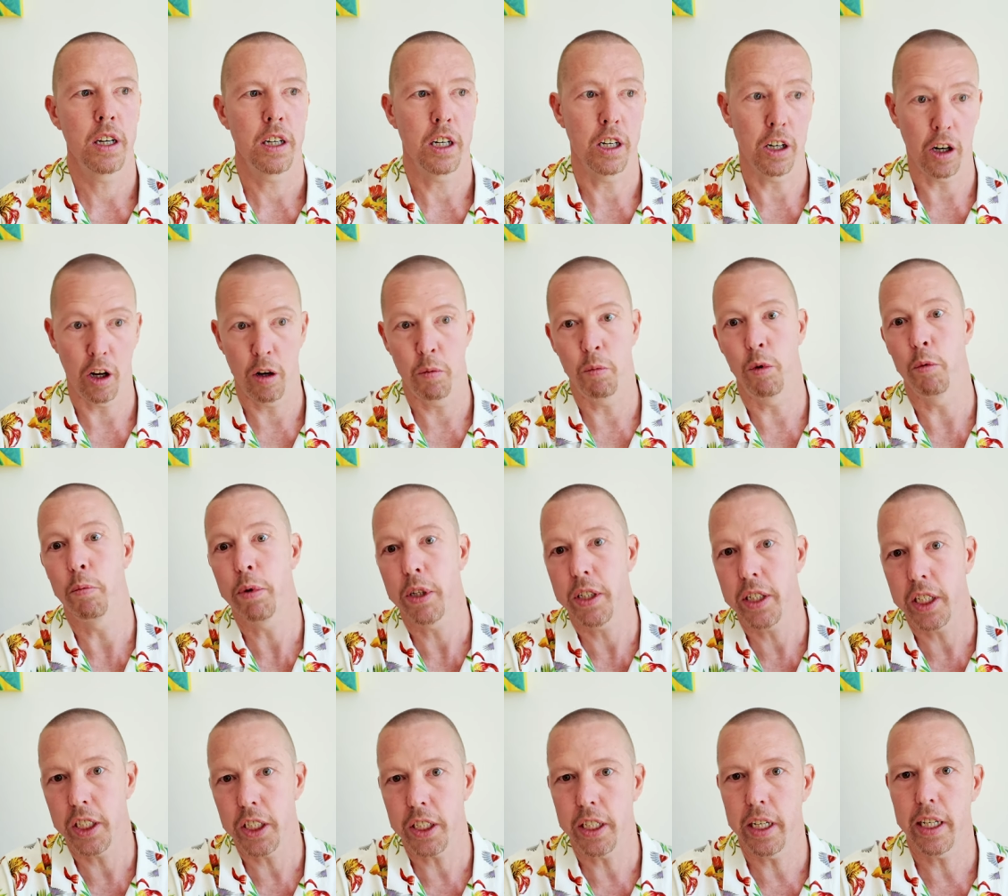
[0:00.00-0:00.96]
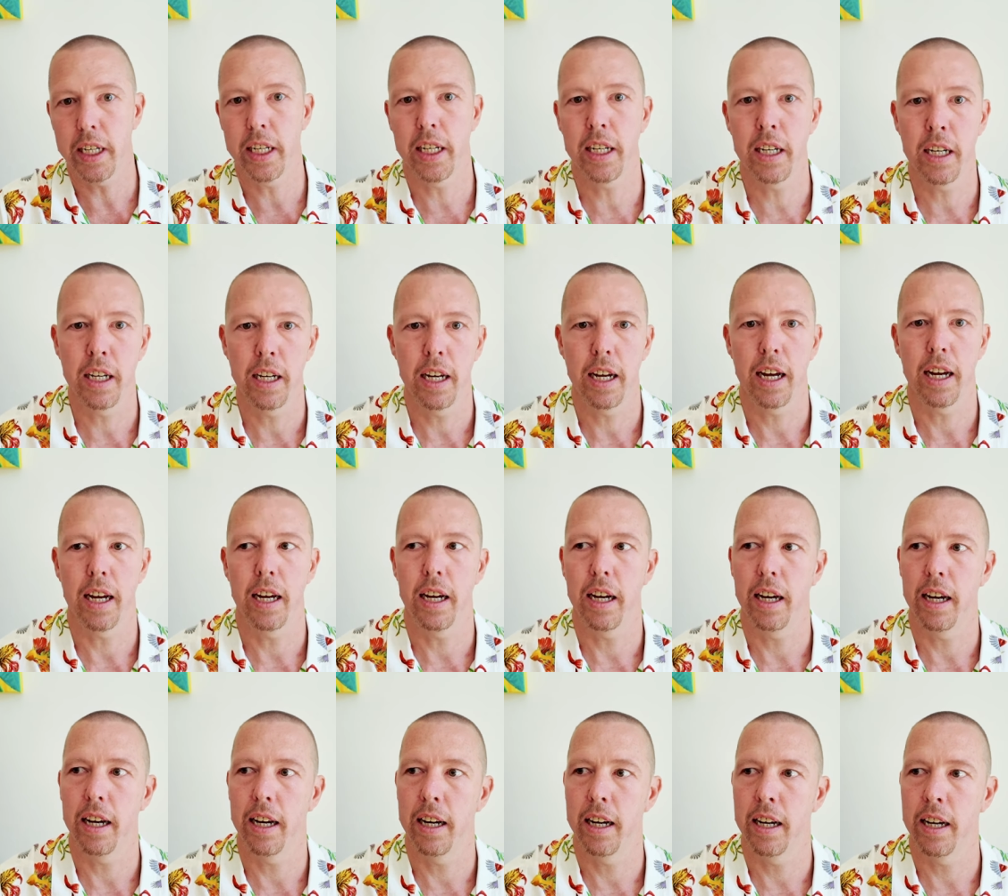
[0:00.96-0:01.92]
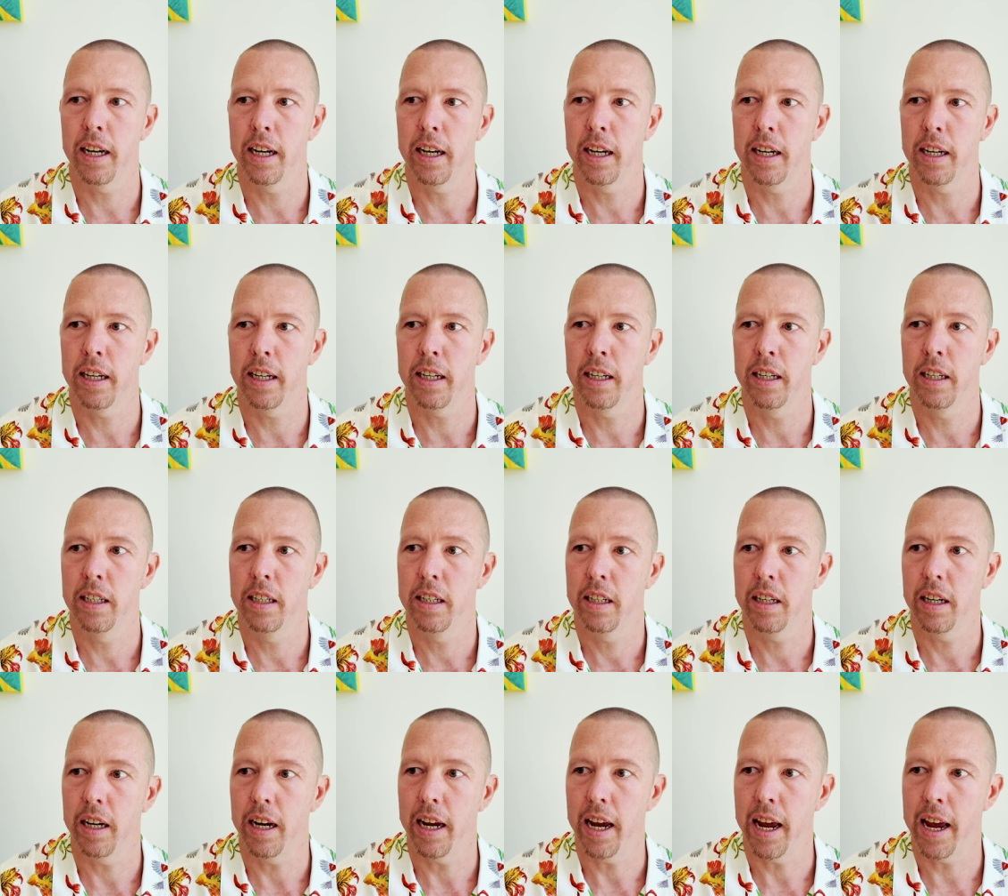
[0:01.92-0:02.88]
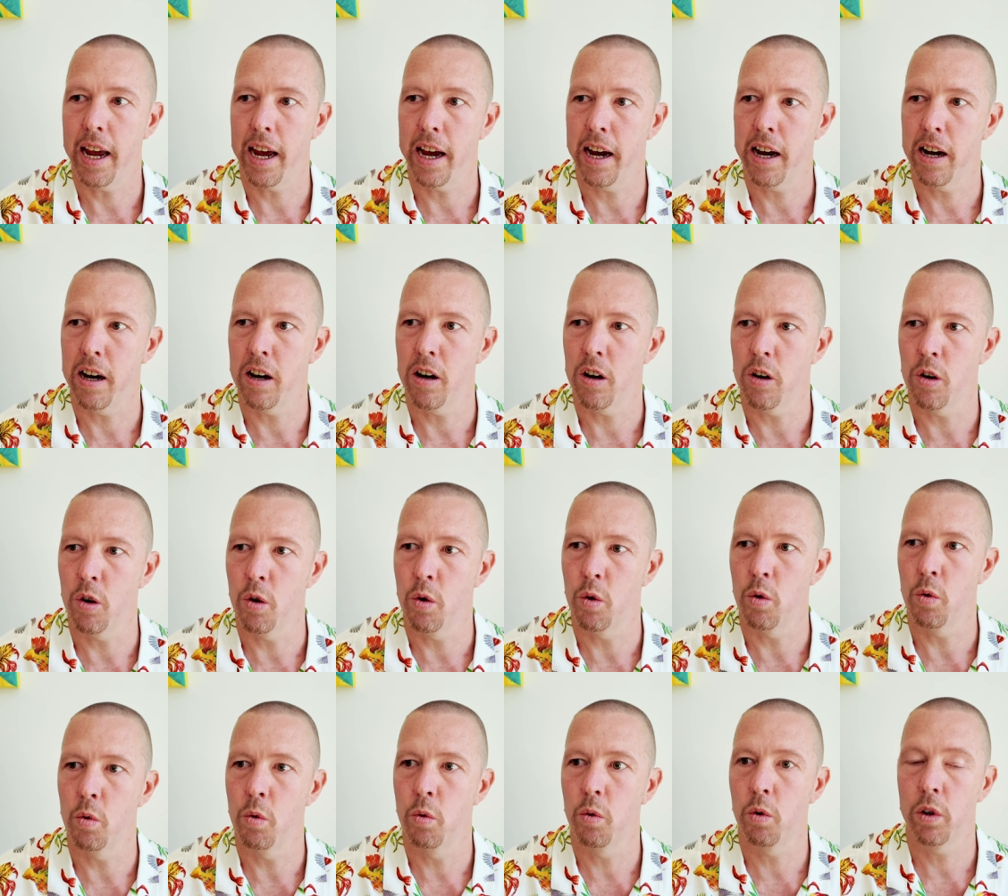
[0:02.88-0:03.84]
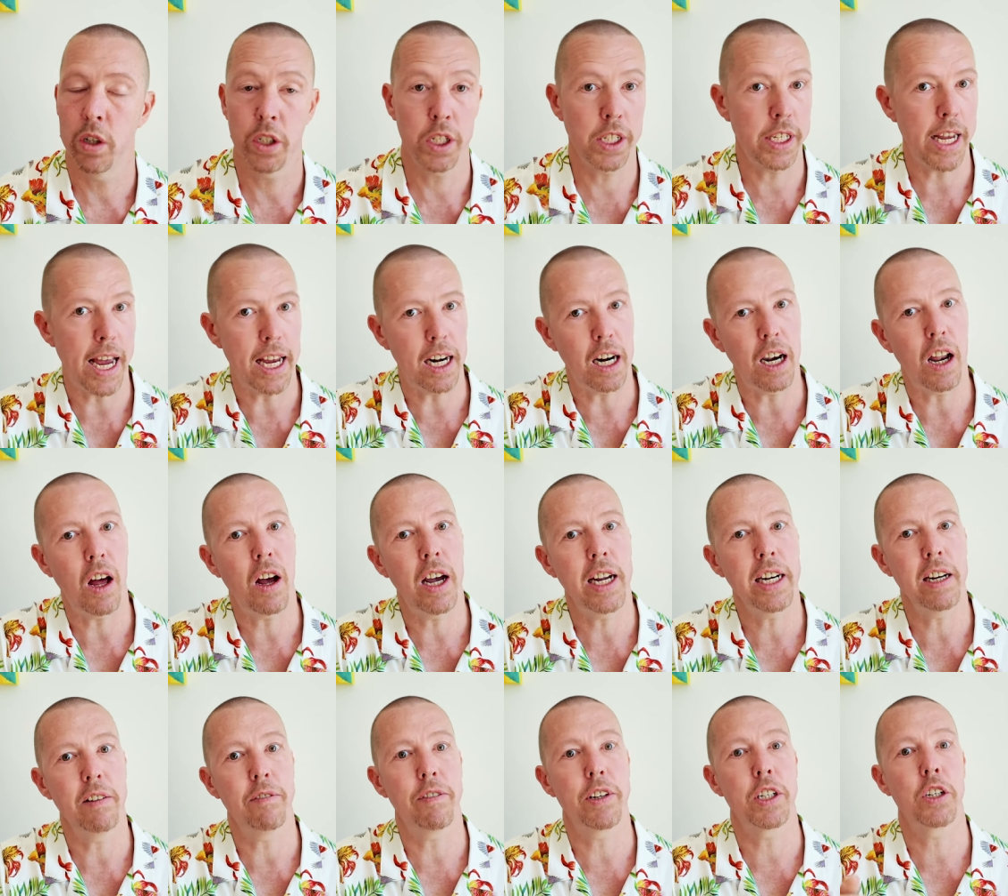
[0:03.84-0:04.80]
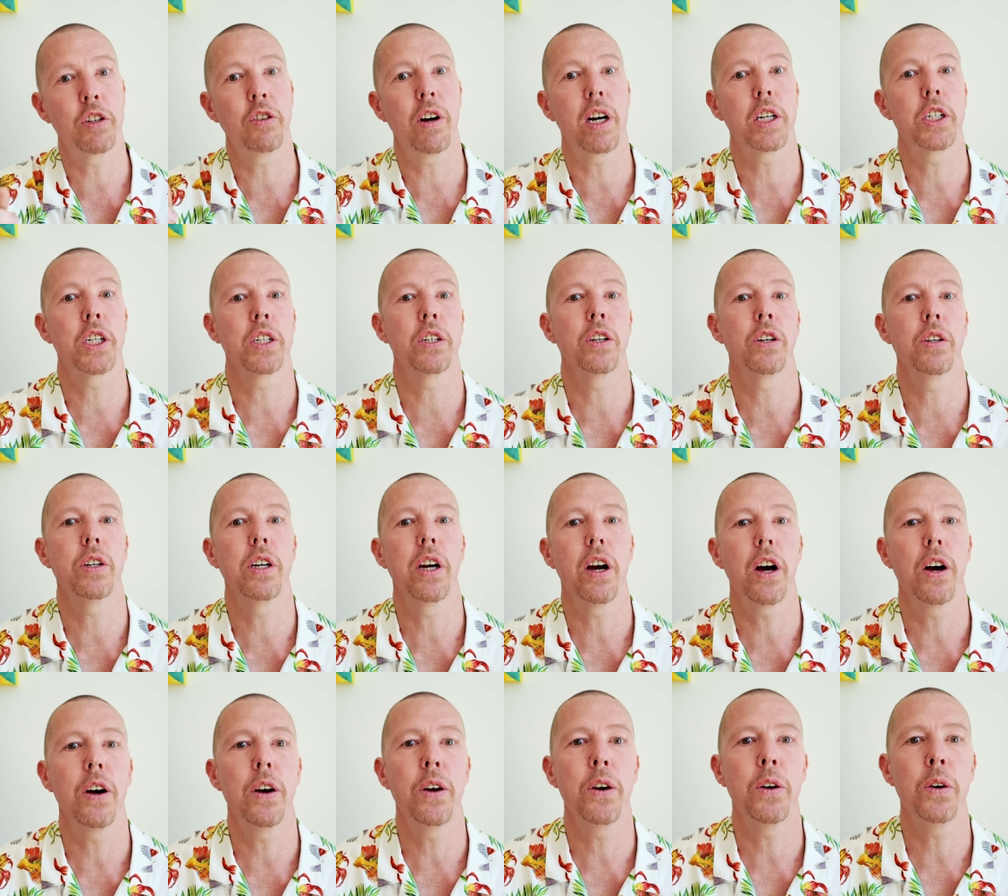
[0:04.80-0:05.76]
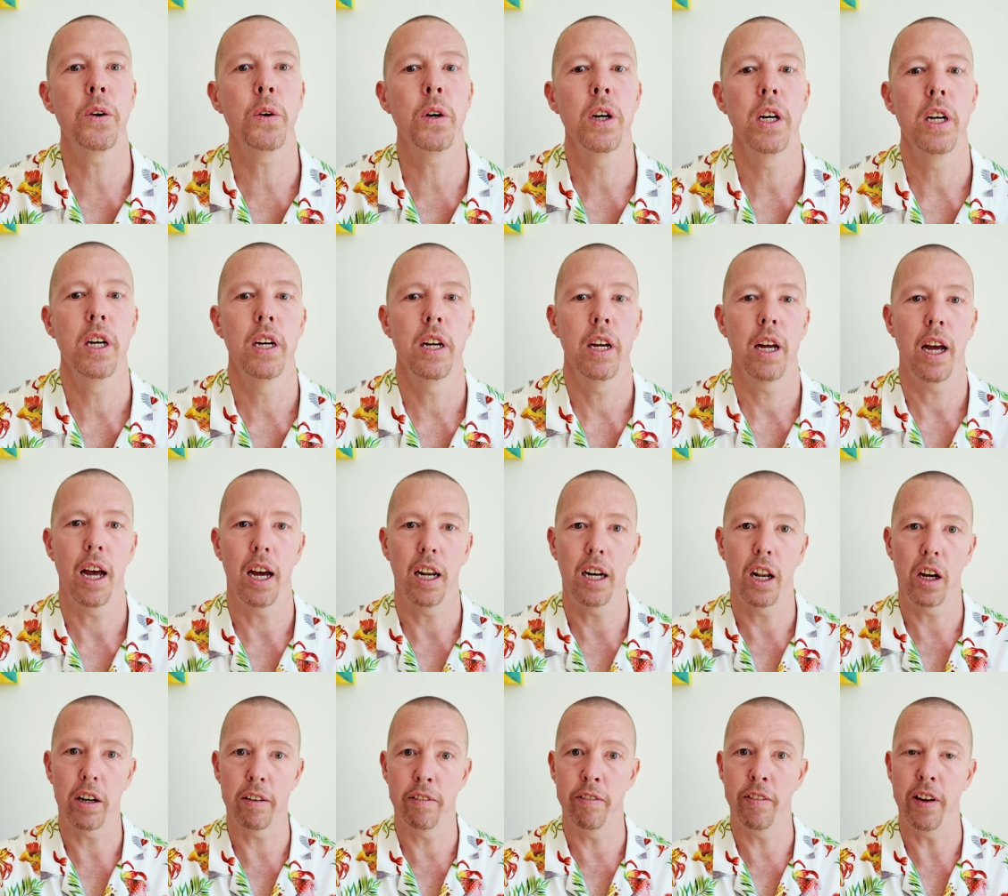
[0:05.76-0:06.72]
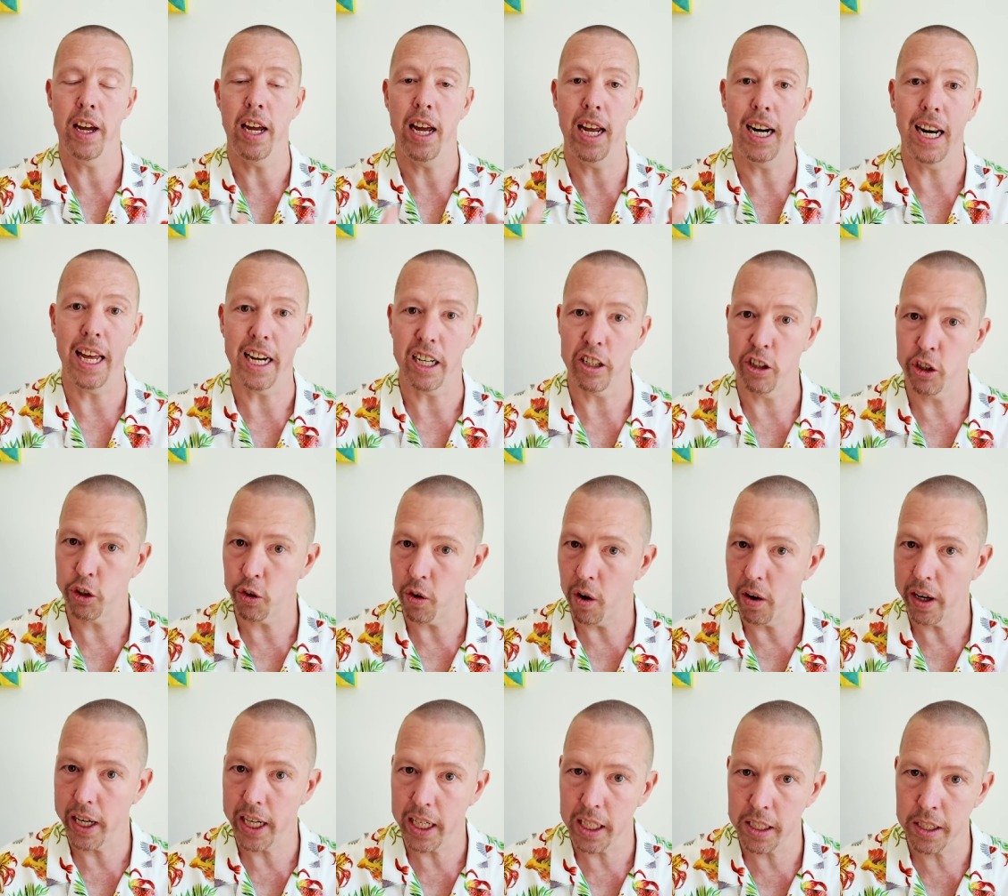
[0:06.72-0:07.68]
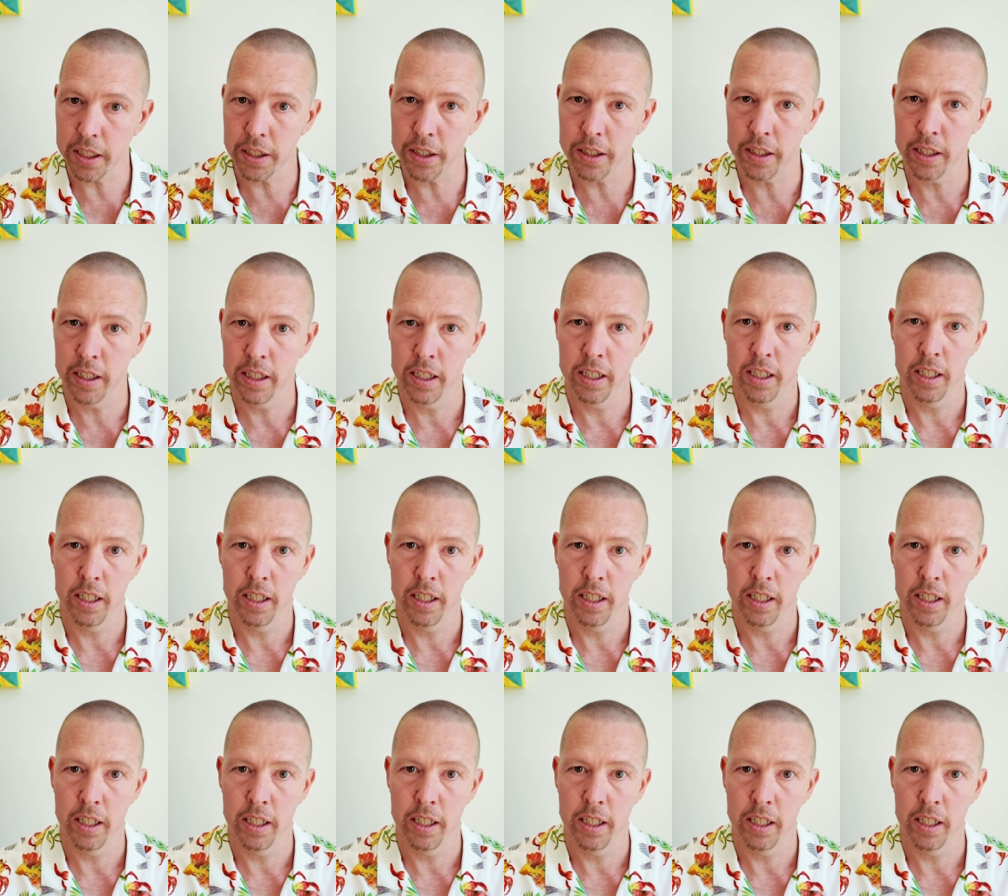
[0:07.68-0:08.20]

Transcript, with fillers: global positioning, uh, our satellite infrastructure could go, a lot of electronics